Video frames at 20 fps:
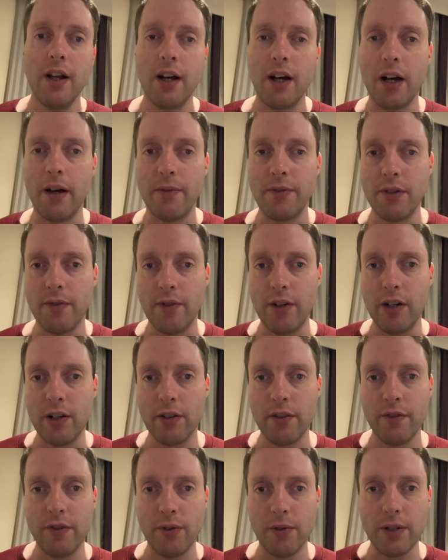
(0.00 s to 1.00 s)
Um, so I'm really
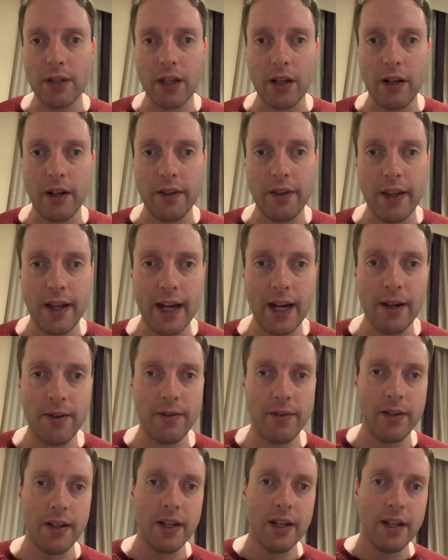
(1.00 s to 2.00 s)
looking forward to going there
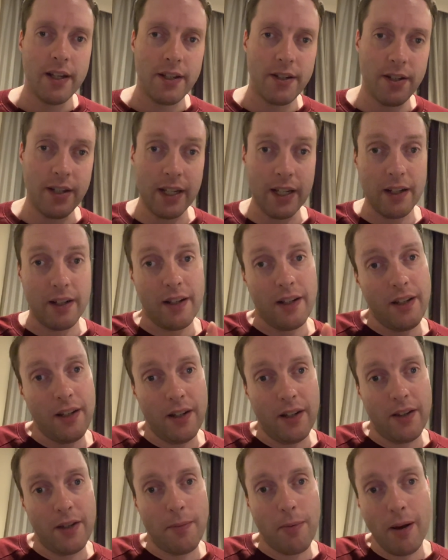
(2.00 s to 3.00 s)
and seeing you
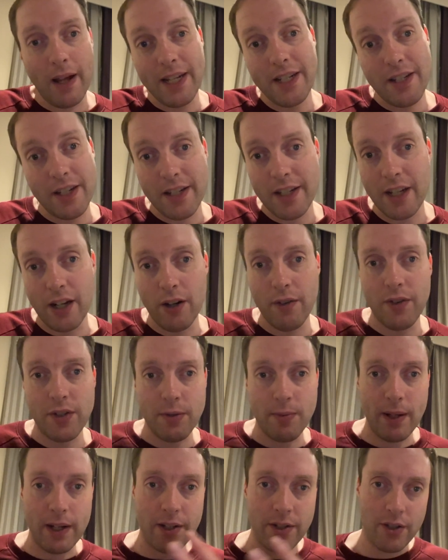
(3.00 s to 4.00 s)
know the place itself as
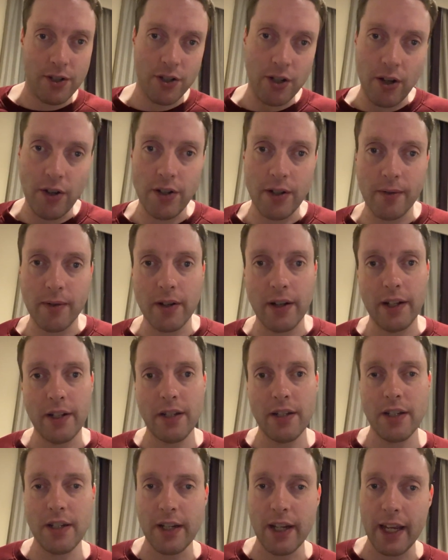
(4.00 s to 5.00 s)
well as the shows I'm going
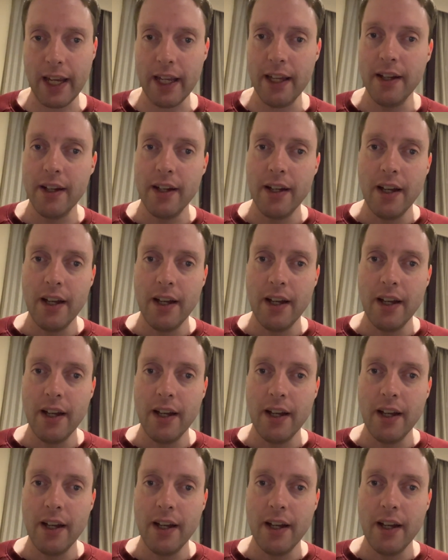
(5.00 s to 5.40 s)
to see.